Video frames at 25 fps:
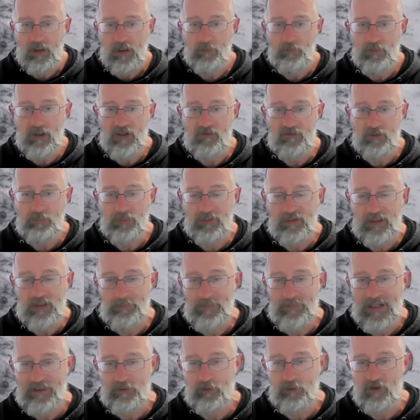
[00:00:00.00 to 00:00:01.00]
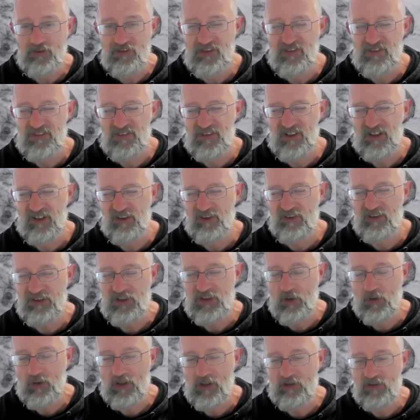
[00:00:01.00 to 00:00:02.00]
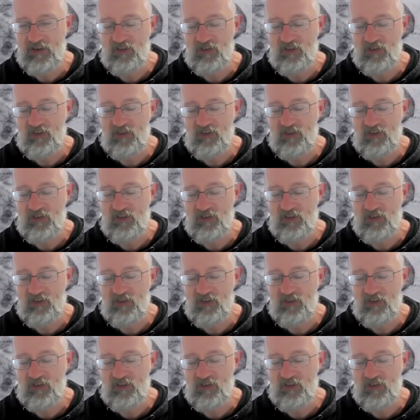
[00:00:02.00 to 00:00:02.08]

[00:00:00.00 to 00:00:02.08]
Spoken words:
Amazing, but they may not necessarily know how to